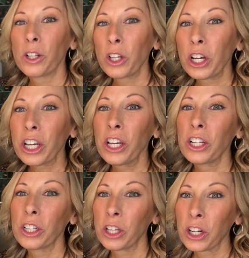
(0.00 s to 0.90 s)
look,
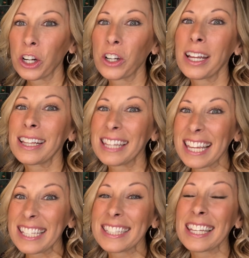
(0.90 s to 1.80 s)
learn,
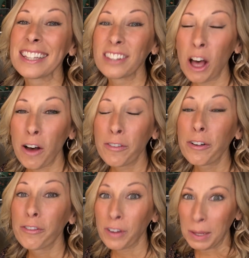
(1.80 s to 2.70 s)
lease, love
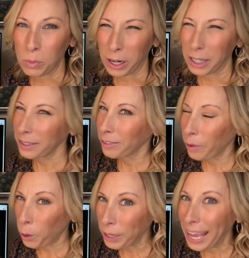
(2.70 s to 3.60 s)
framework,
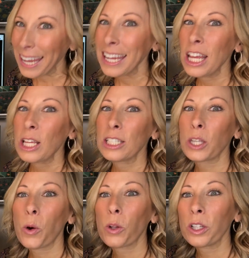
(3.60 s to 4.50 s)
okay?
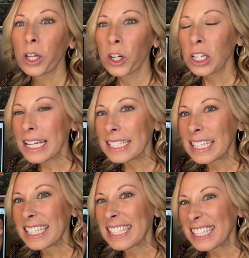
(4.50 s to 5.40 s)
So learn is
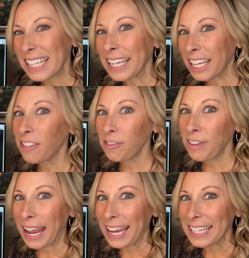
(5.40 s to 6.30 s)
the second
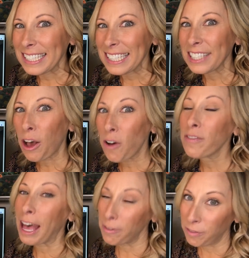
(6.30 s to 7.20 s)
phase
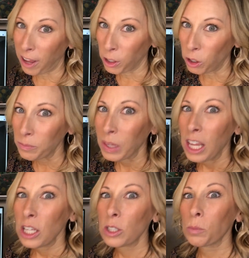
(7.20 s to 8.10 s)
of that funnel.
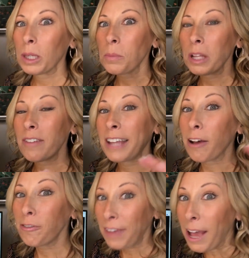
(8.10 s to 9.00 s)
So people have
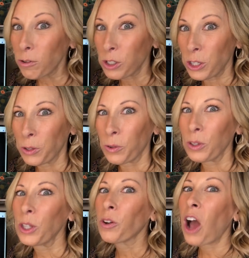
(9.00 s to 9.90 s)
now found you,
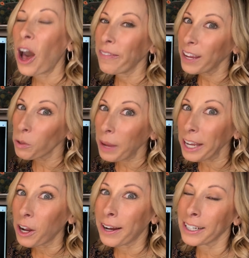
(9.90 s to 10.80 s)
you're on their
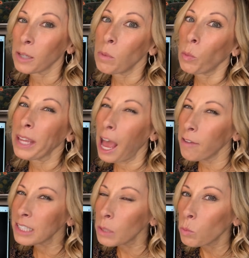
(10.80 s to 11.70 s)
radar, but we
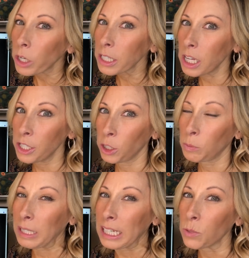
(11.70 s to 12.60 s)
have some work to do
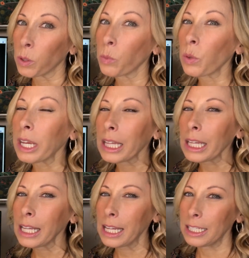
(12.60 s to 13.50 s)
because we
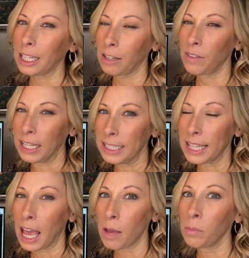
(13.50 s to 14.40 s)
really need to convince
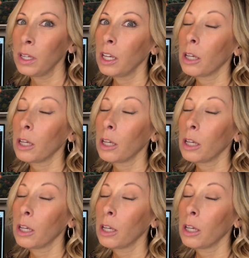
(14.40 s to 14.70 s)
them